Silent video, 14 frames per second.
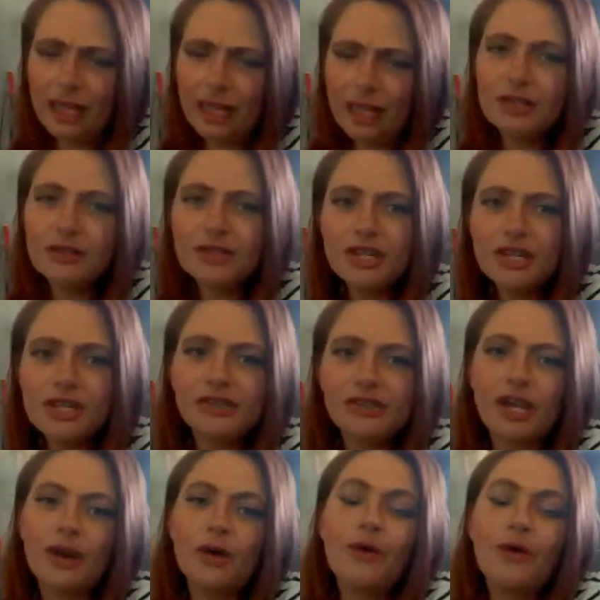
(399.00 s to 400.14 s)
years and years
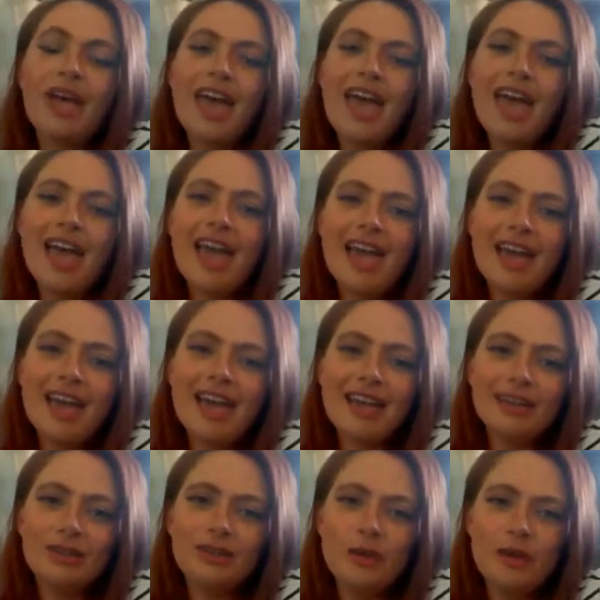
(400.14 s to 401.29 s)
ago,
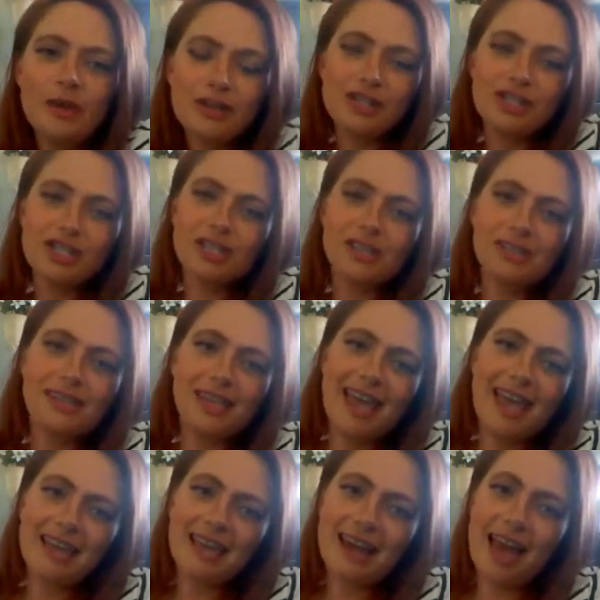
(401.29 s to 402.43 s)
and we were just
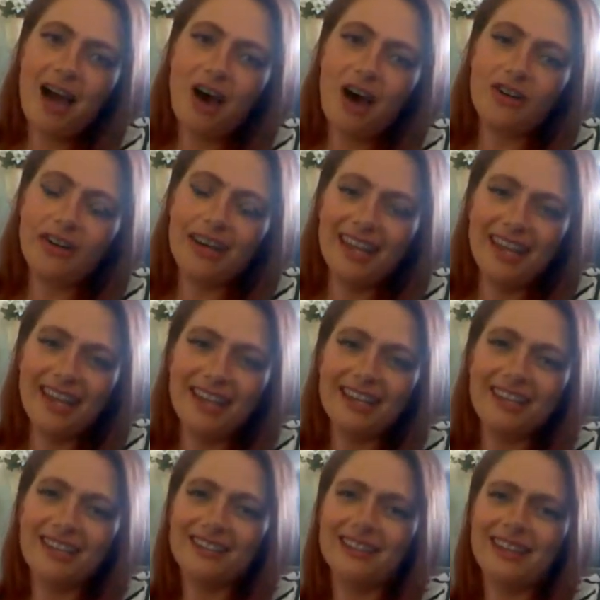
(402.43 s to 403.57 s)
hanging out,
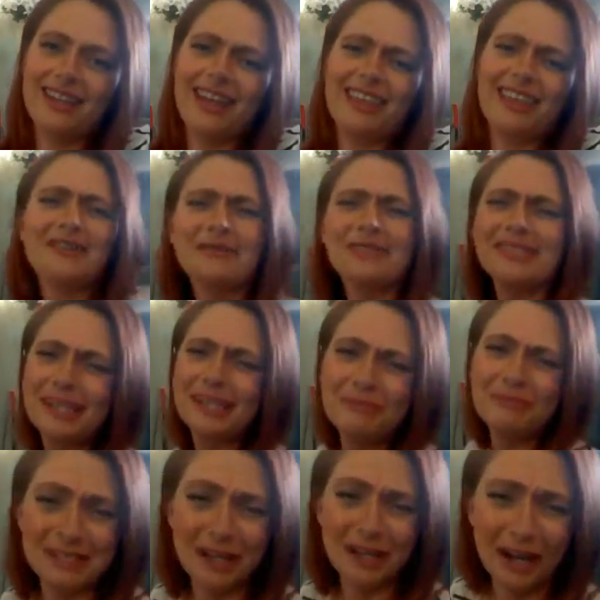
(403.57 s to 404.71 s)
and I think it was in
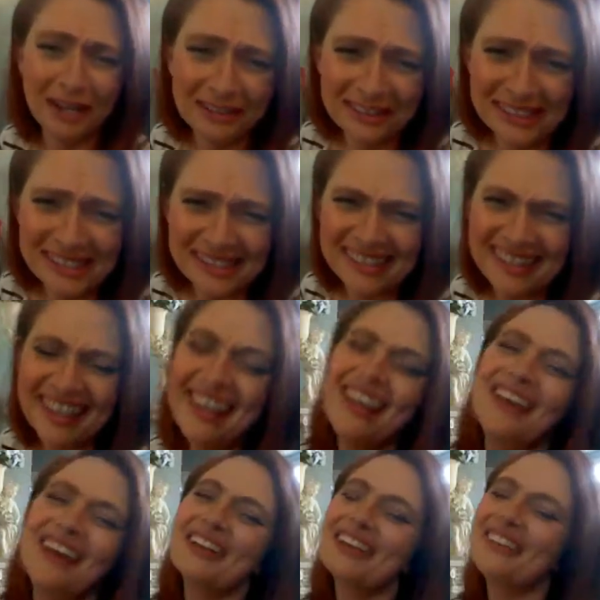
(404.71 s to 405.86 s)
McDonald's.
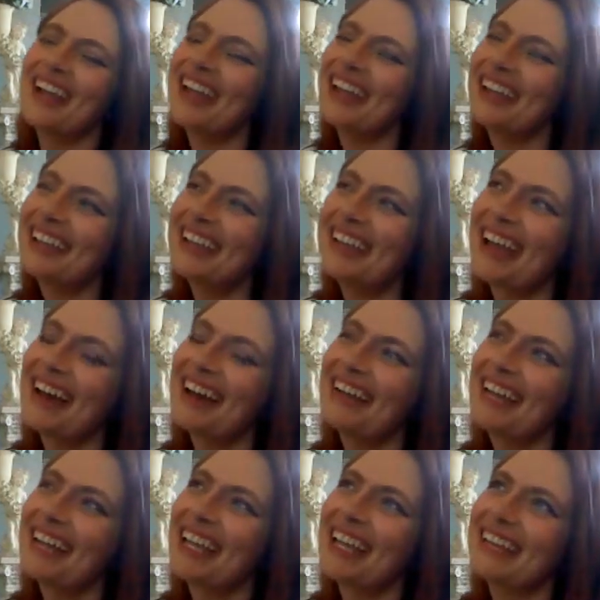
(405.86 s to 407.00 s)
We were hanging
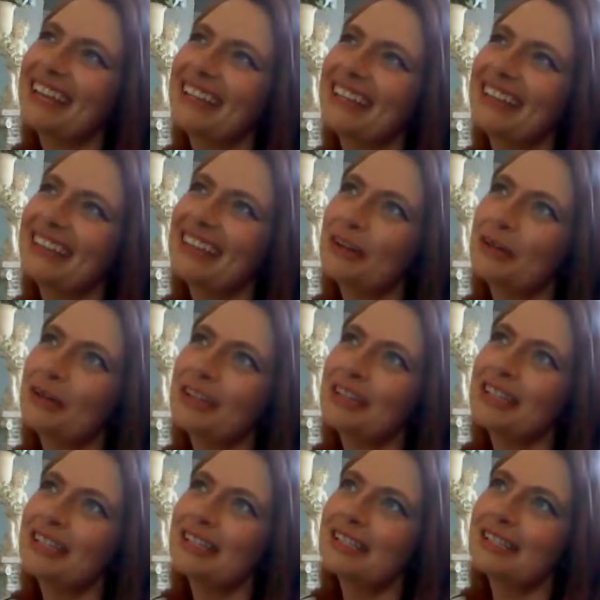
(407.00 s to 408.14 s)
out, and there were
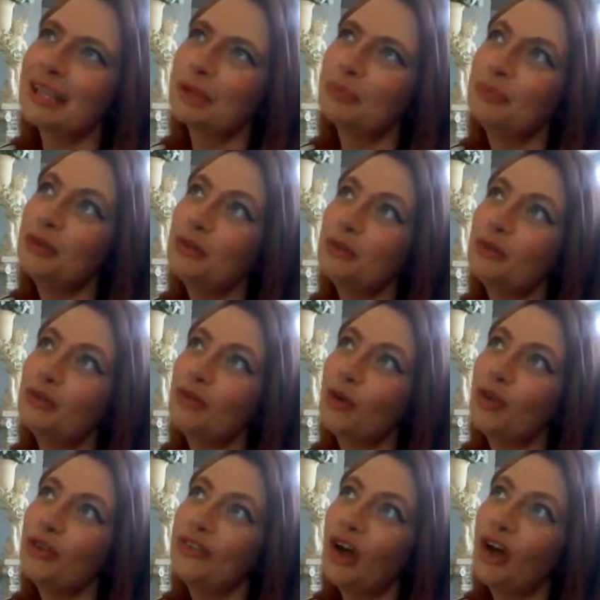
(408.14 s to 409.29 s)
these like
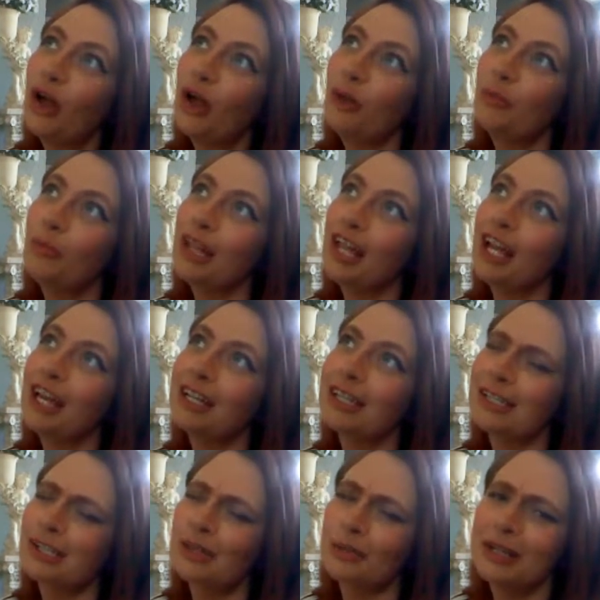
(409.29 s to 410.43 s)
beautiful, tall,
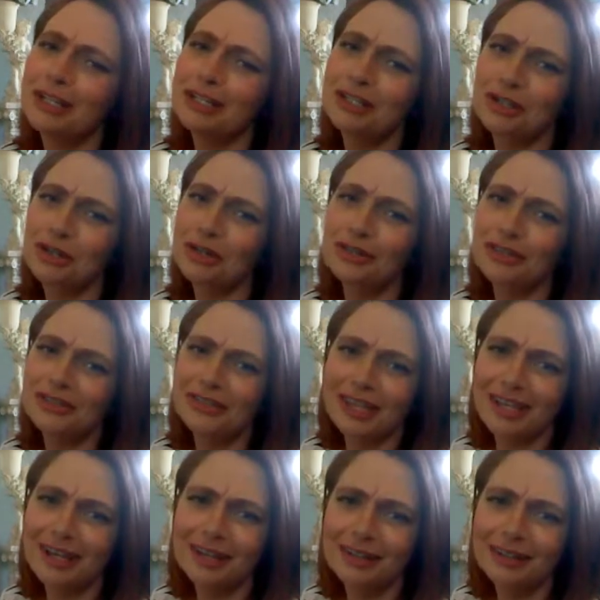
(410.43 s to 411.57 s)
blonde Swedish girls
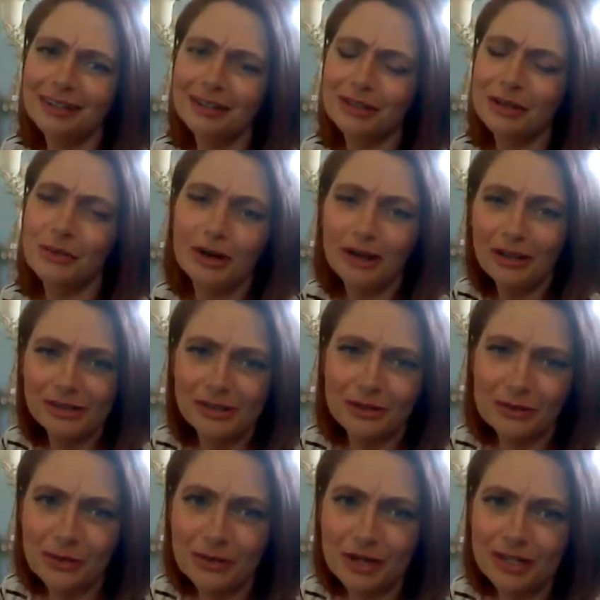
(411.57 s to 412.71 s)
there who were also
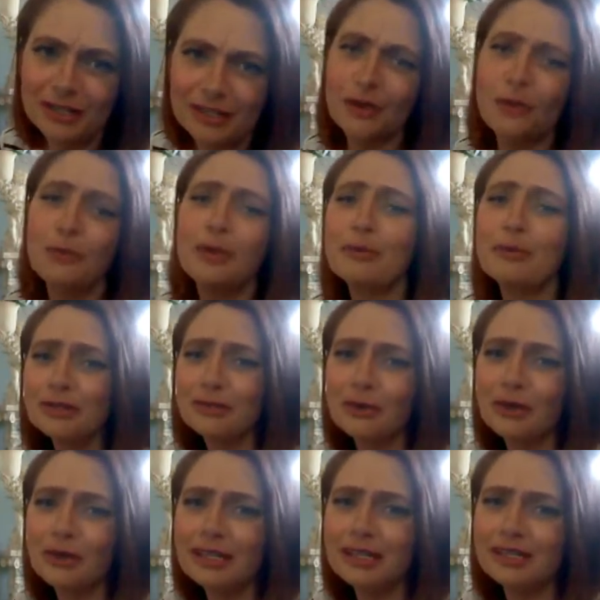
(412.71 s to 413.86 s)
tourists. So we were
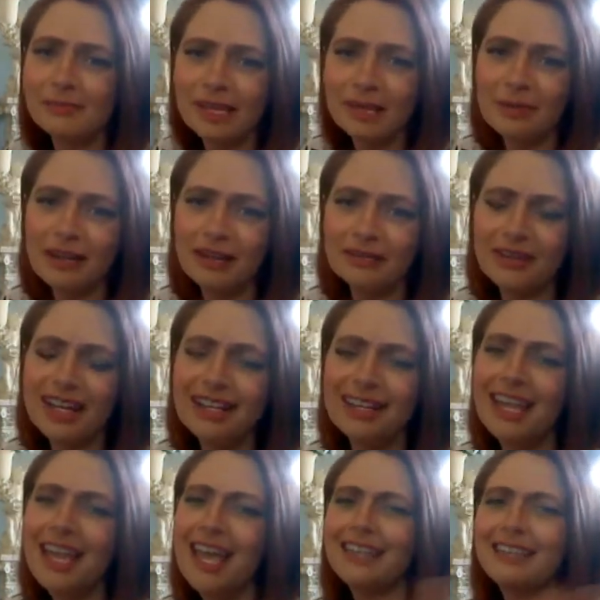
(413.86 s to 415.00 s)
tourists, me and my friend,
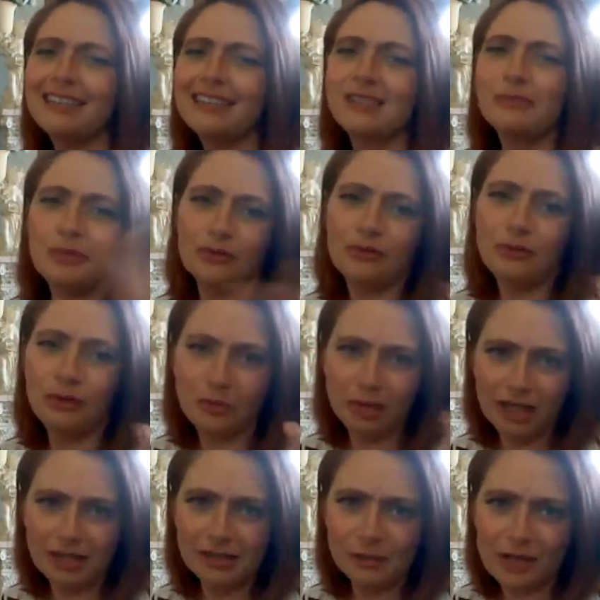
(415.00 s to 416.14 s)
and then these beautiful
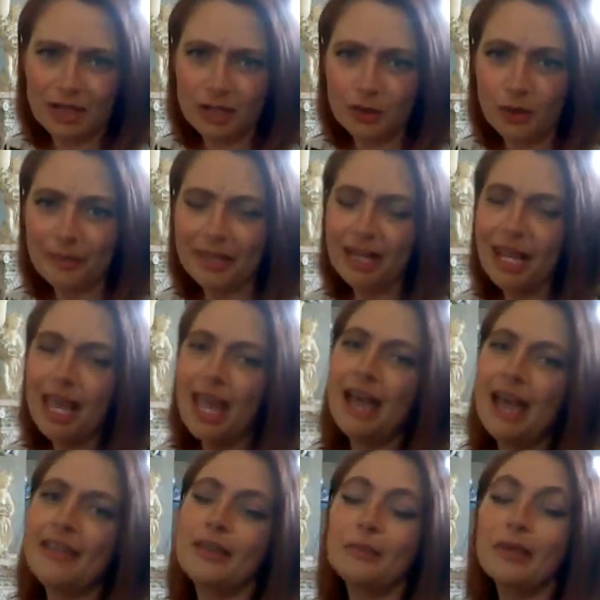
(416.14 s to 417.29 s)
blonde Swedish women.
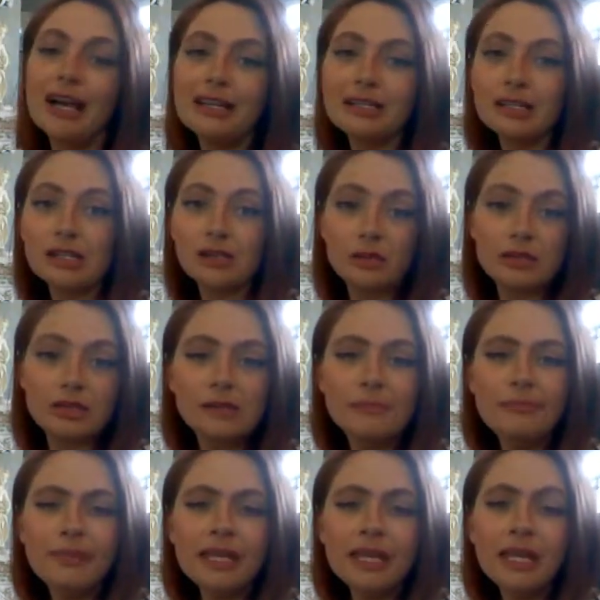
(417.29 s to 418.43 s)
And then behind us was this
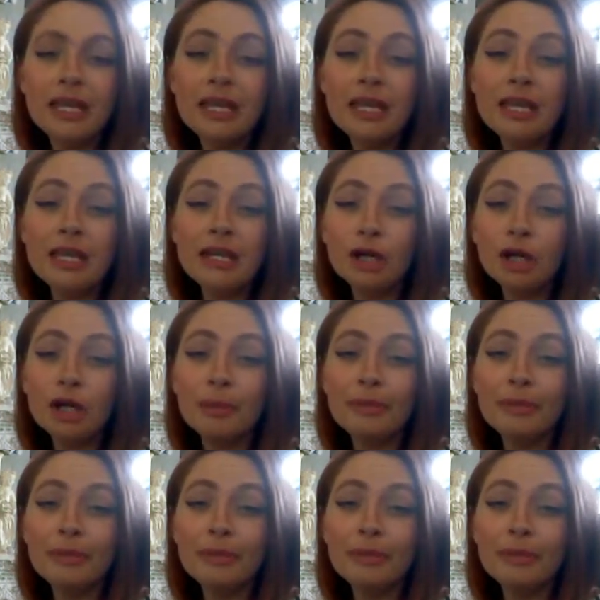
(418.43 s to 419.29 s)
bitter